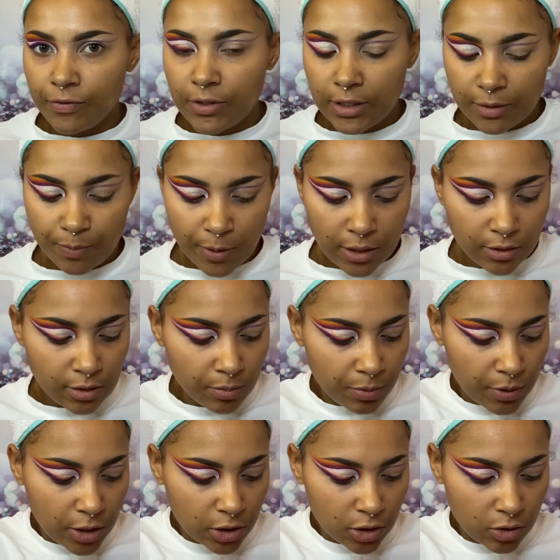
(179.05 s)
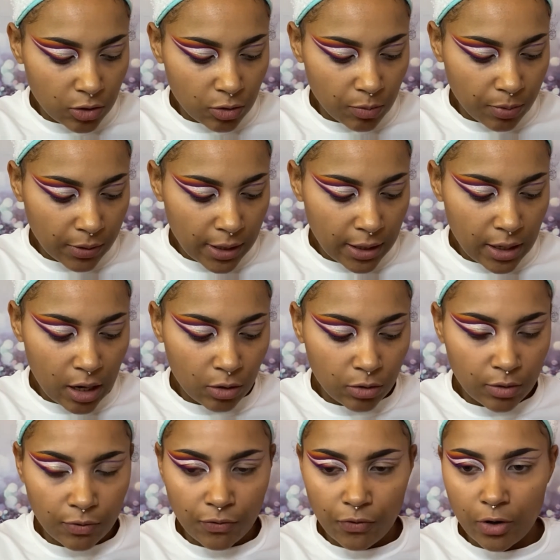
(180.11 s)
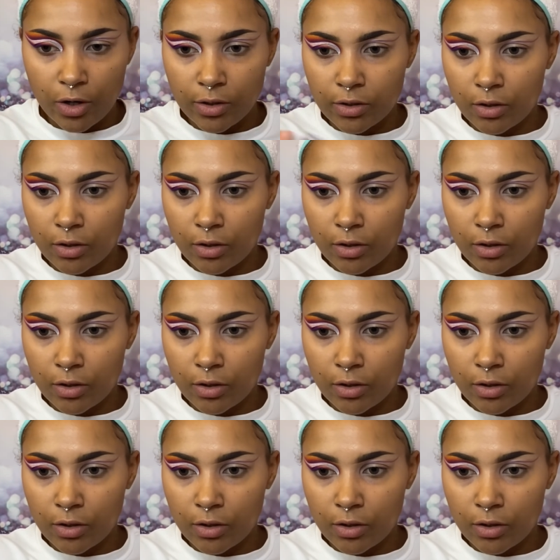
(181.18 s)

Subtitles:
these pencil brushes to blend out the first